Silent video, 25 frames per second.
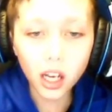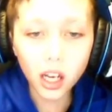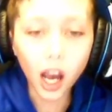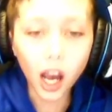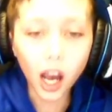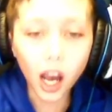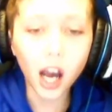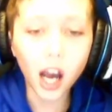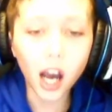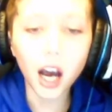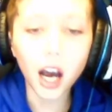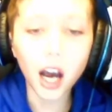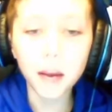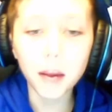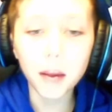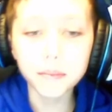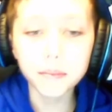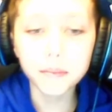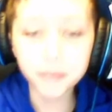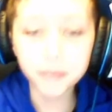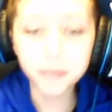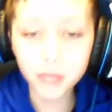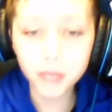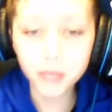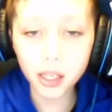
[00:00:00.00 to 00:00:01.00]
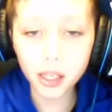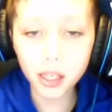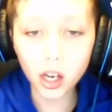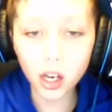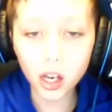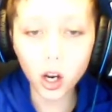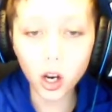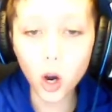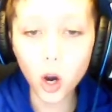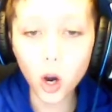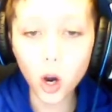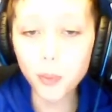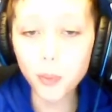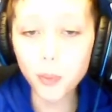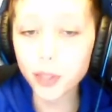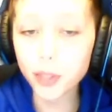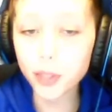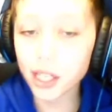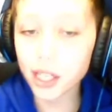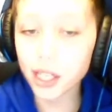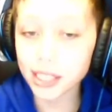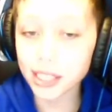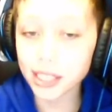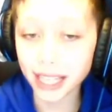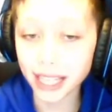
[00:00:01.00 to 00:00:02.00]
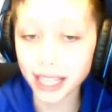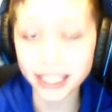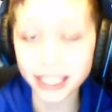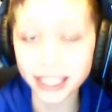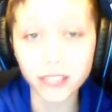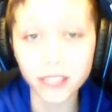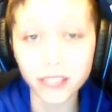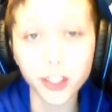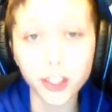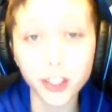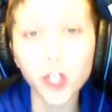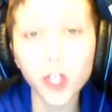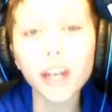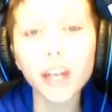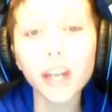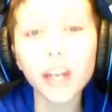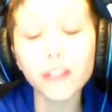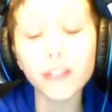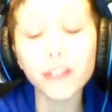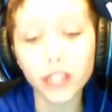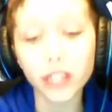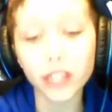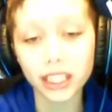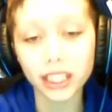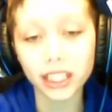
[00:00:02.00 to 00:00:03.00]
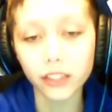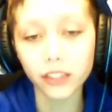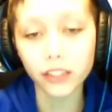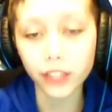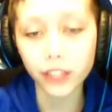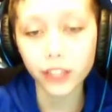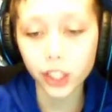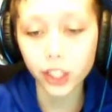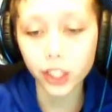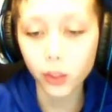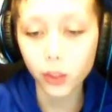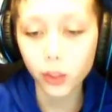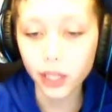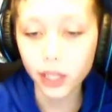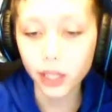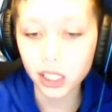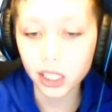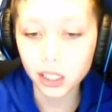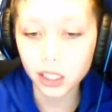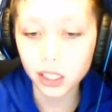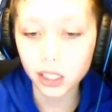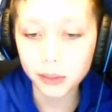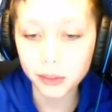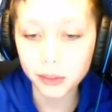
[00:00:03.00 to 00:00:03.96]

Um, I hope you guys liked this video. If you liked the video, wait, let me